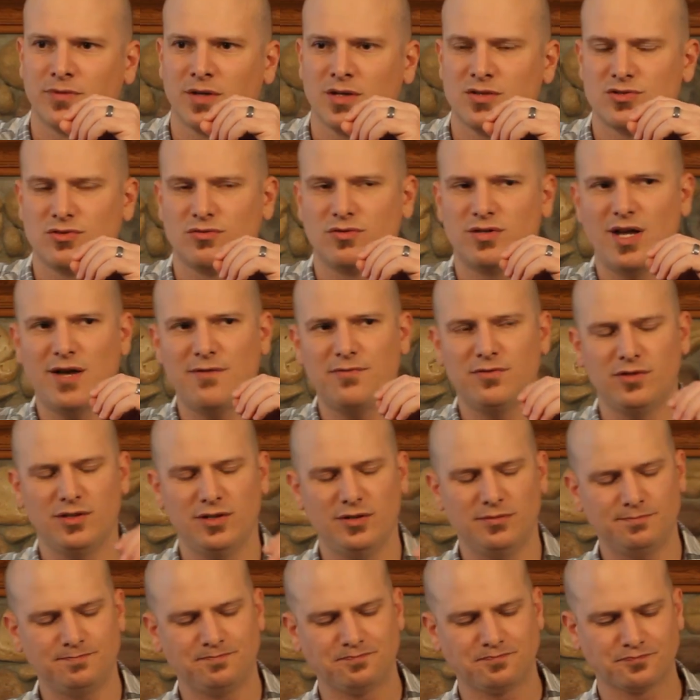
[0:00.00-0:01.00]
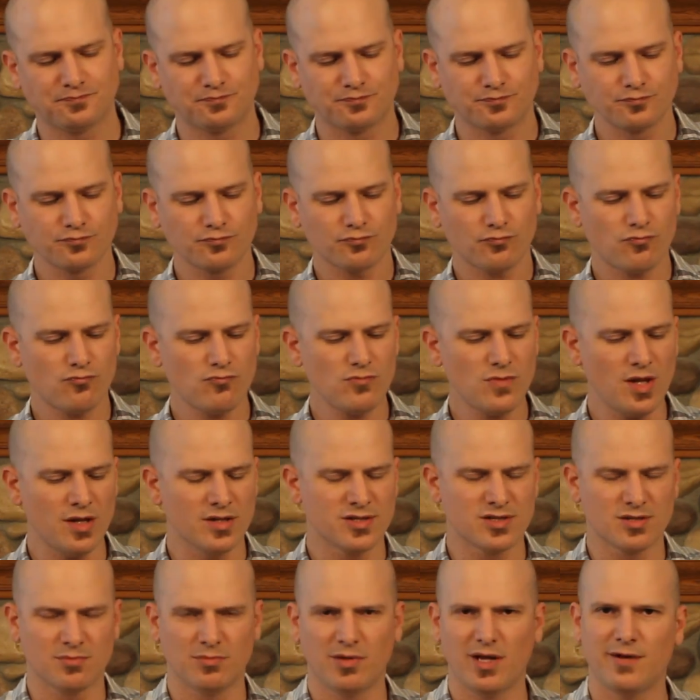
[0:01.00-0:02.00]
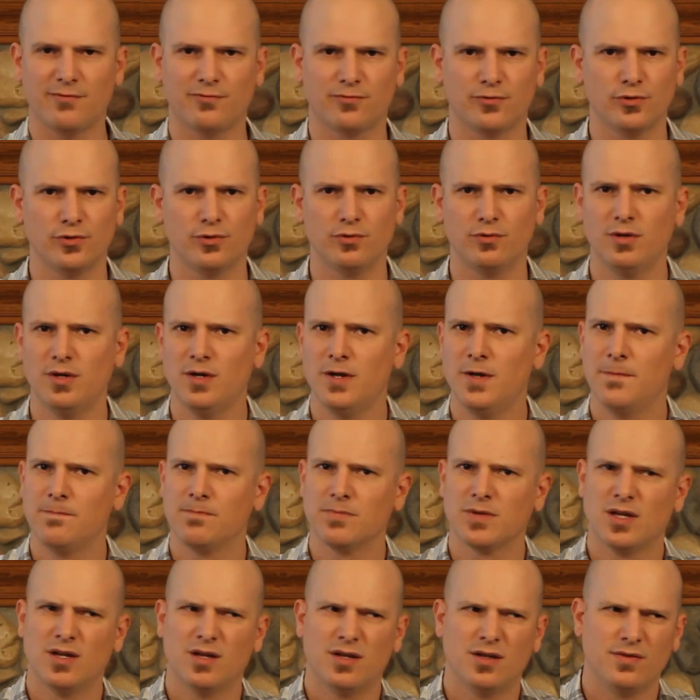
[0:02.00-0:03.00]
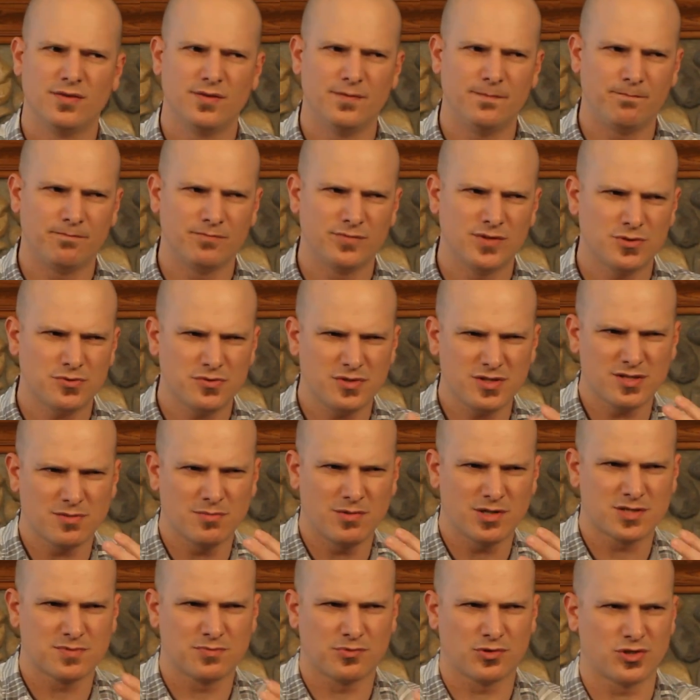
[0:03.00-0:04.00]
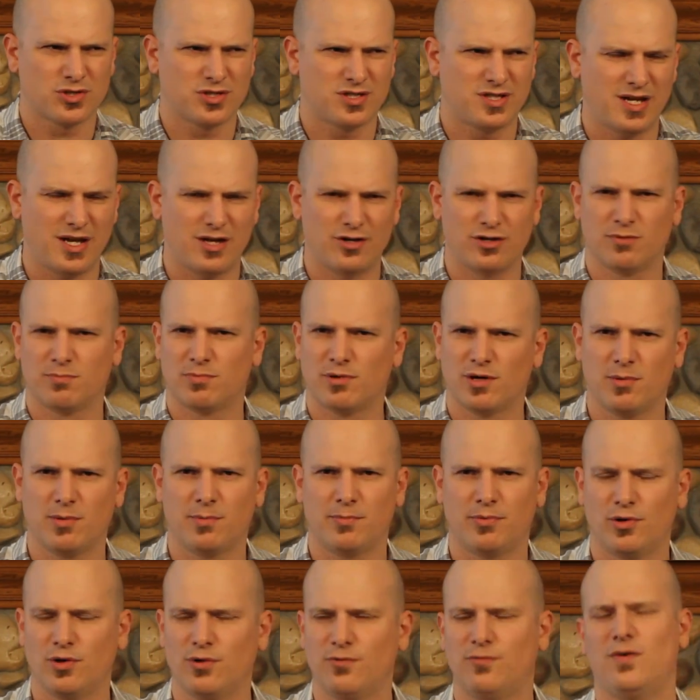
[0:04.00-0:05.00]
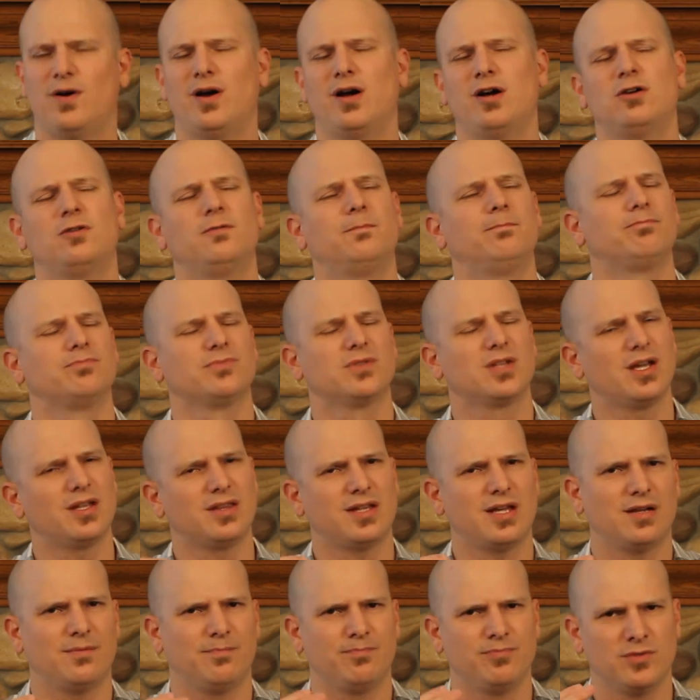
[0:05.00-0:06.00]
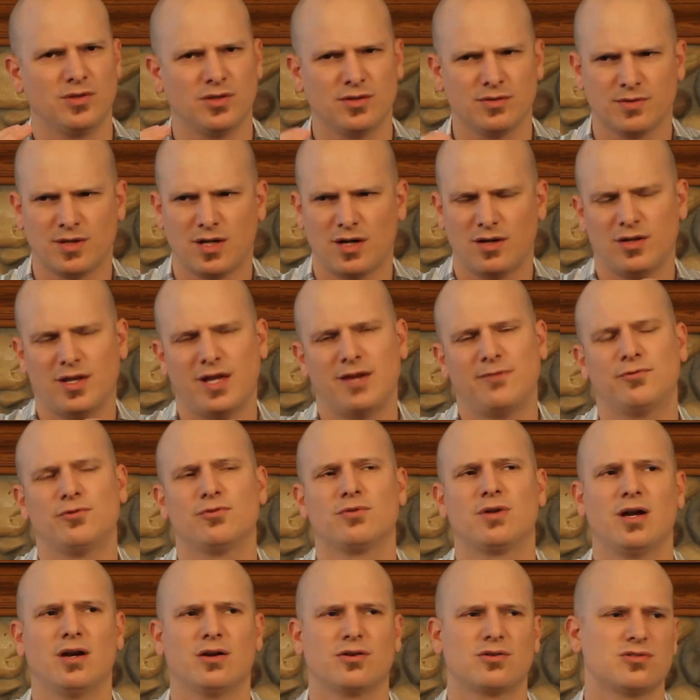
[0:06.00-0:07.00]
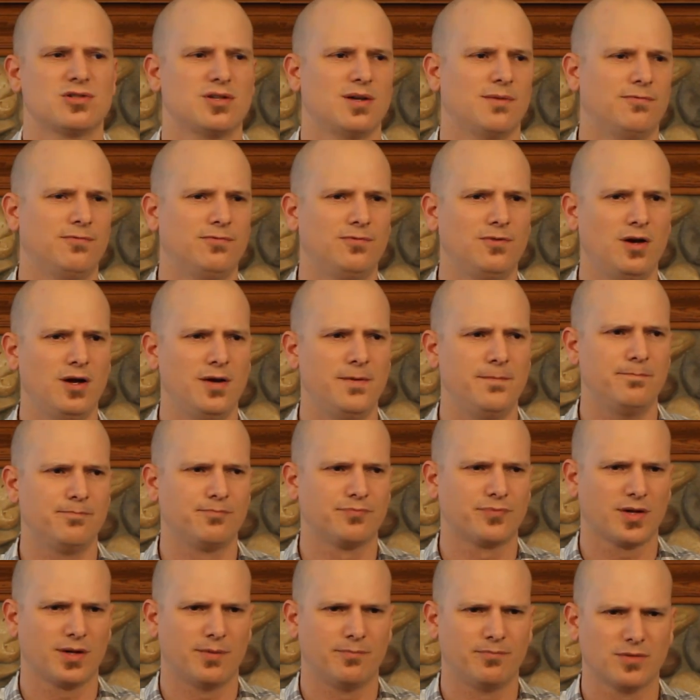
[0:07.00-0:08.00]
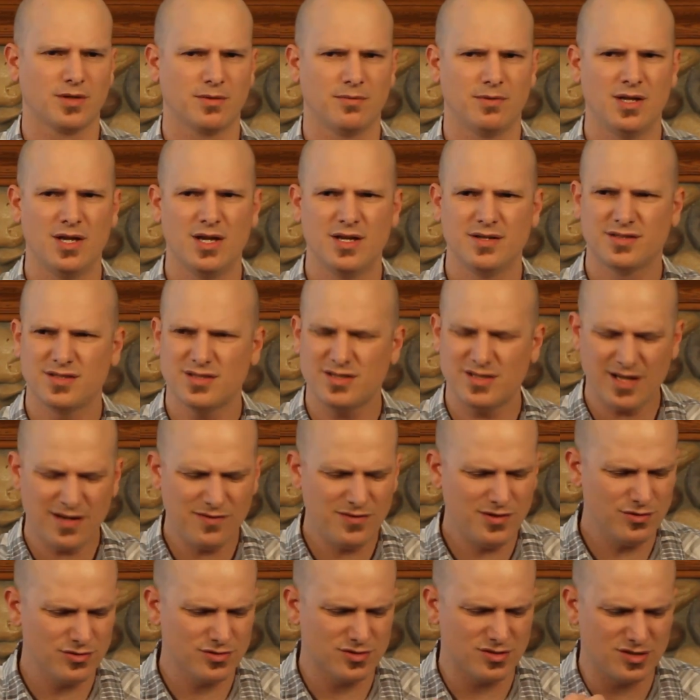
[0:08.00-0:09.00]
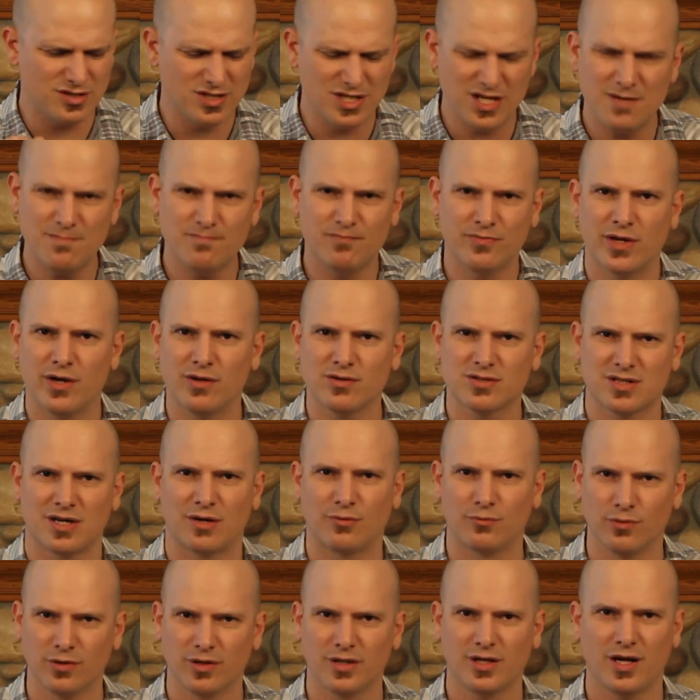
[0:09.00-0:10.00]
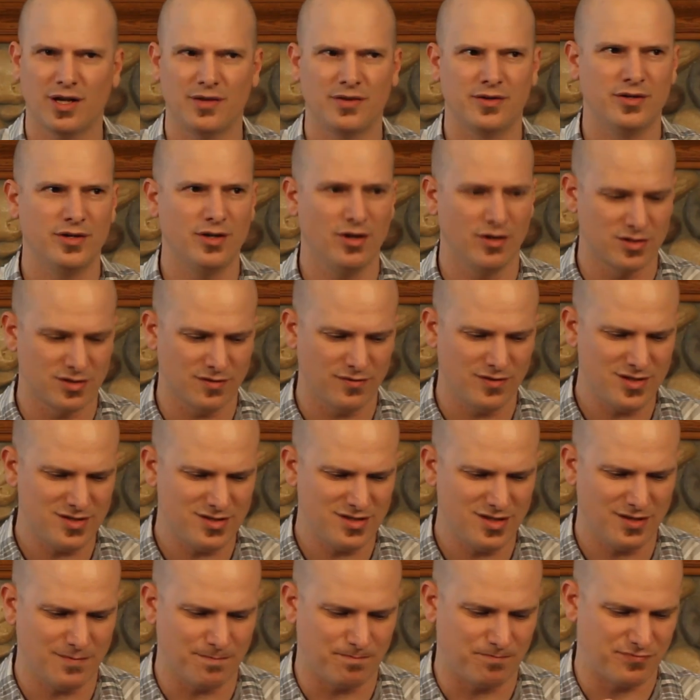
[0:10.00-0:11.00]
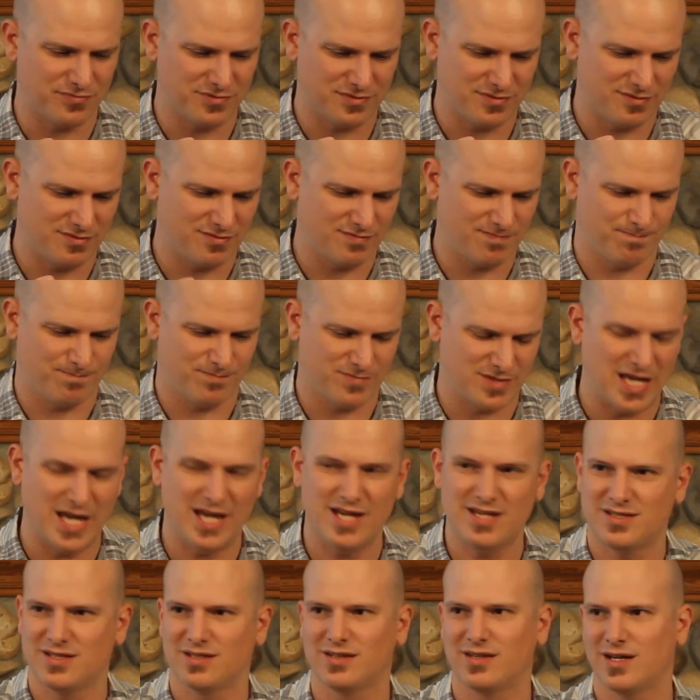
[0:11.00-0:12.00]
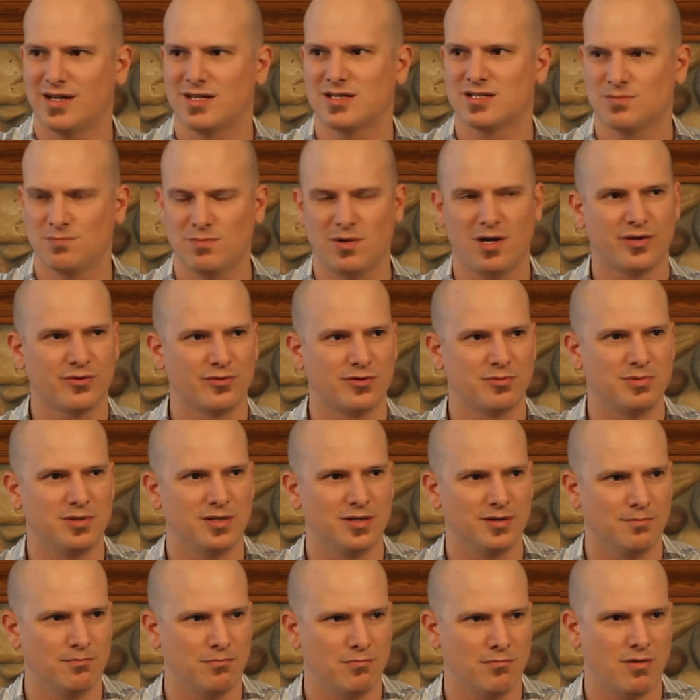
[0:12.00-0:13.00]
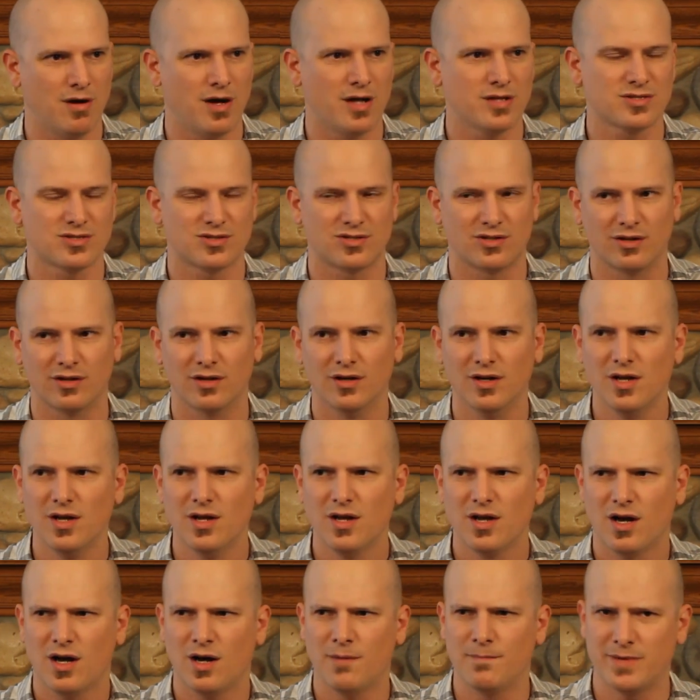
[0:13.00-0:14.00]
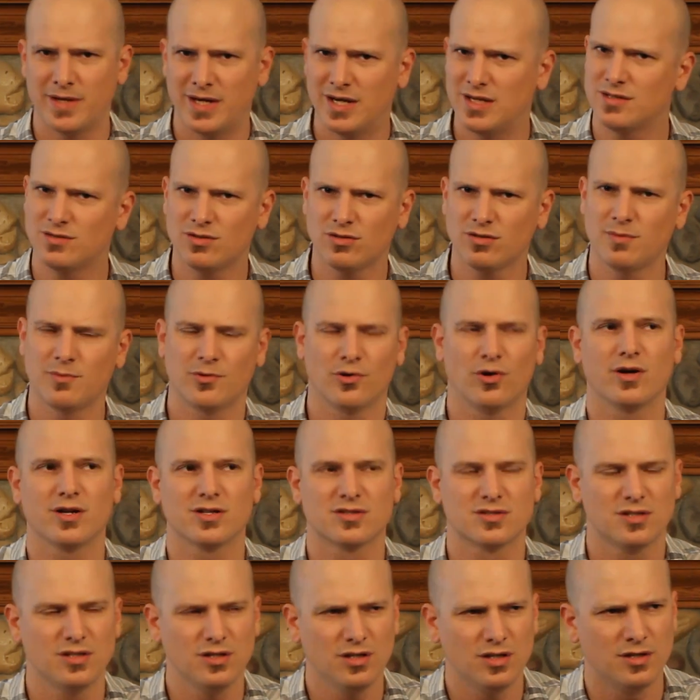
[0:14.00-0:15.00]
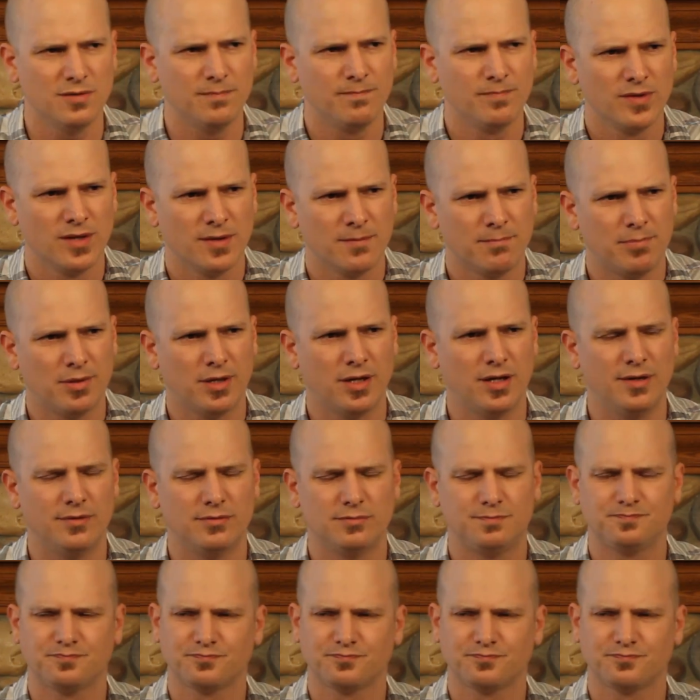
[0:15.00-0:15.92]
So definitely some light fruit. This one has a much more standard bourbon profile. Got that kind of light fruit characters up front. Doesn't have those deep notes that I really got in the nose. If this thing tasted like it smelled, it would be a monster. Don't get me wrong, it's good, but